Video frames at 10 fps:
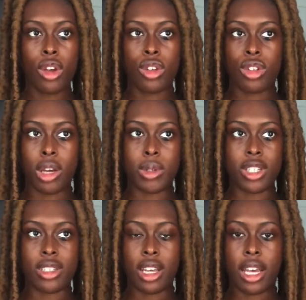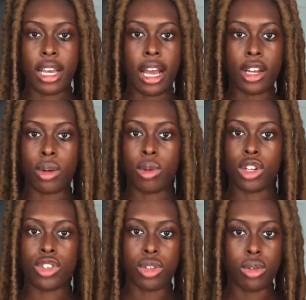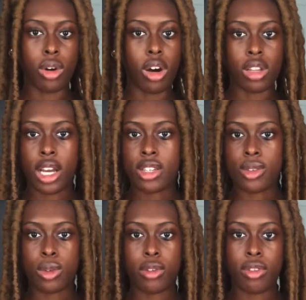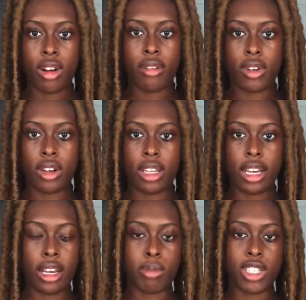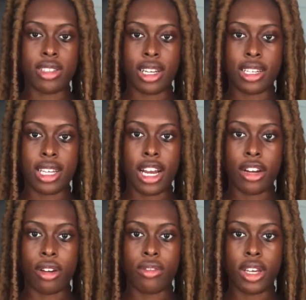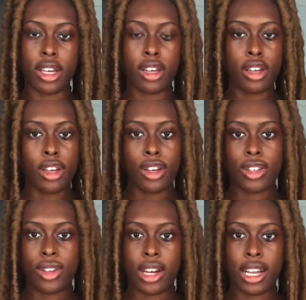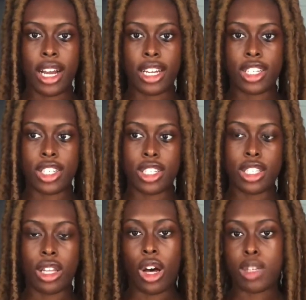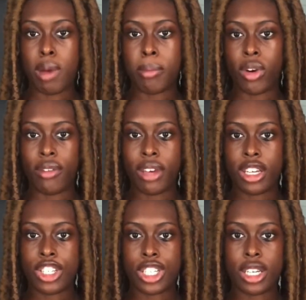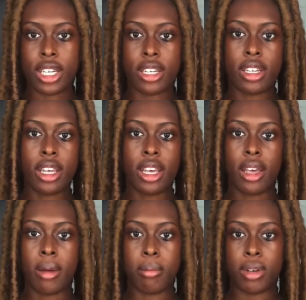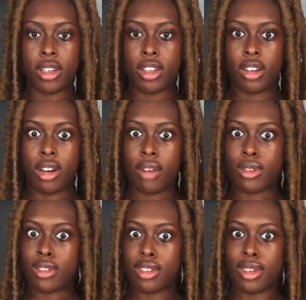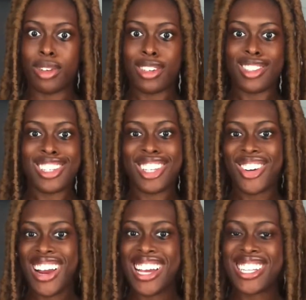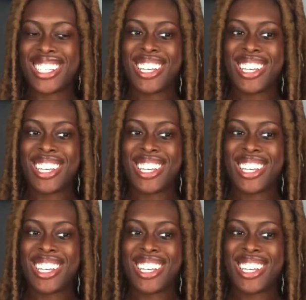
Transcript: So I was just like, I don't wanna do online school forever. Like I'm just sick and tired of it. So I kind of just lost my motivation but you know obviously when you see the grades